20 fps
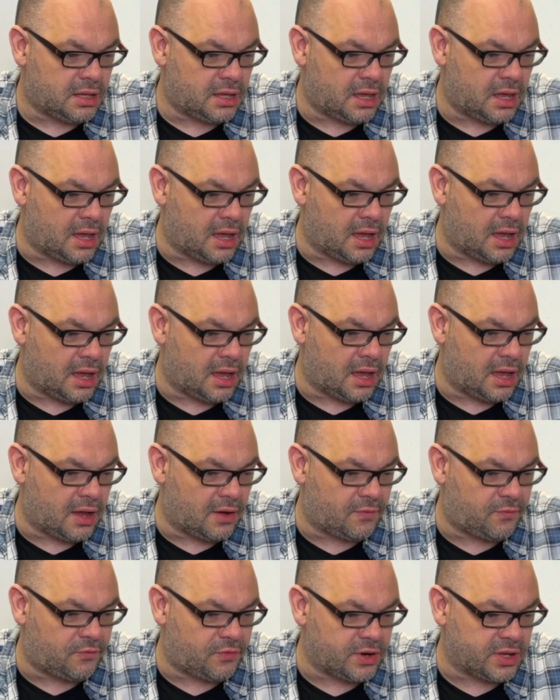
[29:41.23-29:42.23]
Uh,
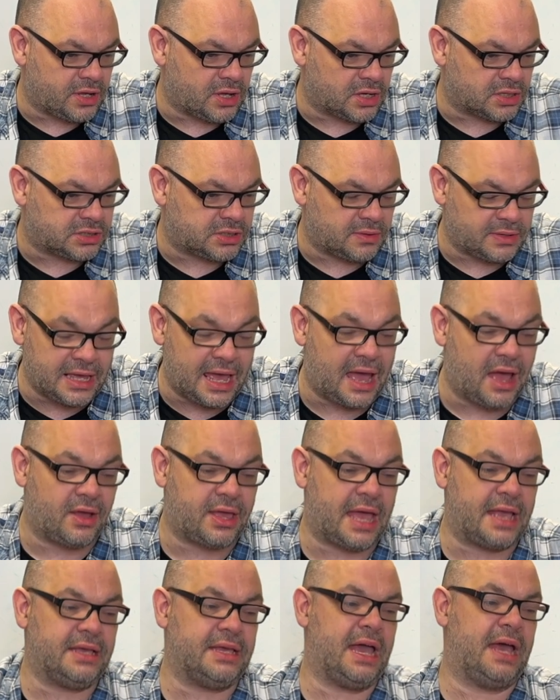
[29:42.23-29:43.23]
free custom. Yeah,
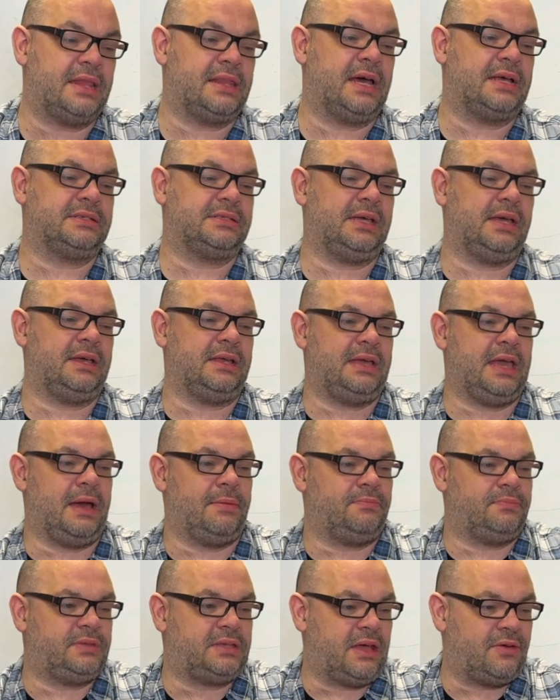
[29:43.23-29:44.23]
okay, yeah, that's it.
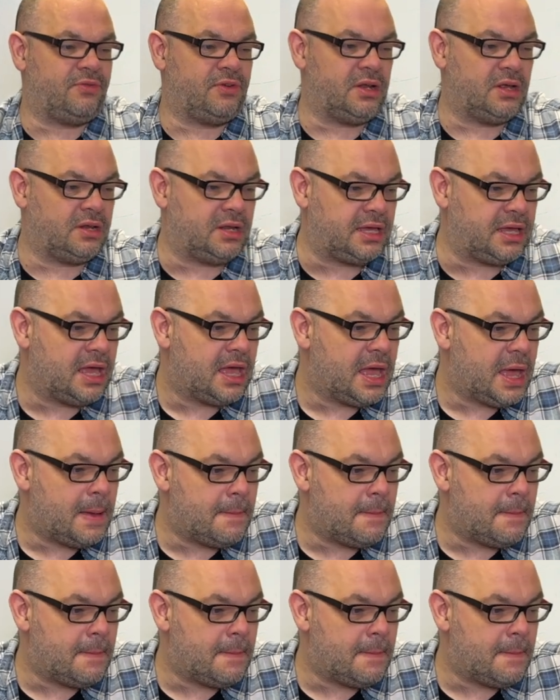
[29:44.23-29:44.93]
Yep, definitely.